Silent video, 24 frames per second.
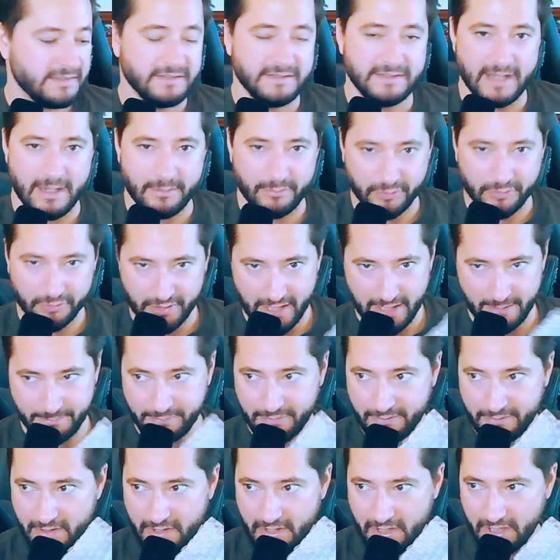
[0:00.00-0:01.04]
doubled
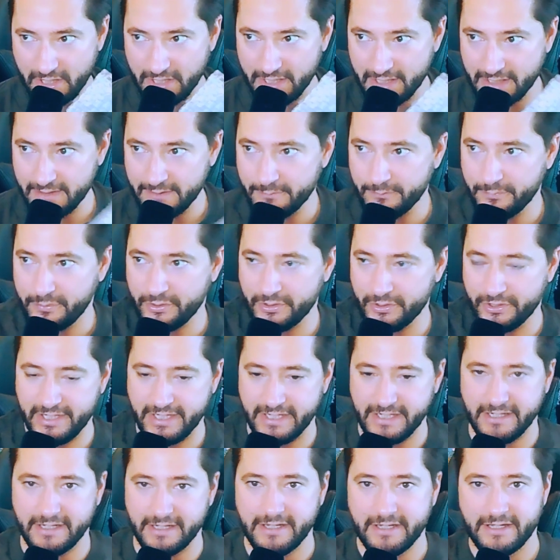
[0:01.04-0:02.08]
up on
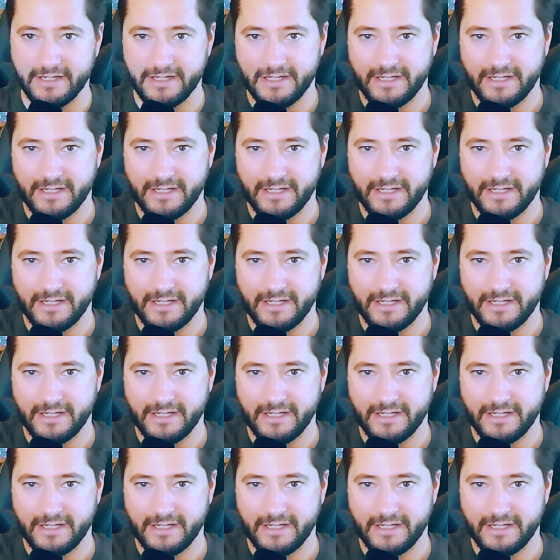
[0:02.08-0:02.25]
putting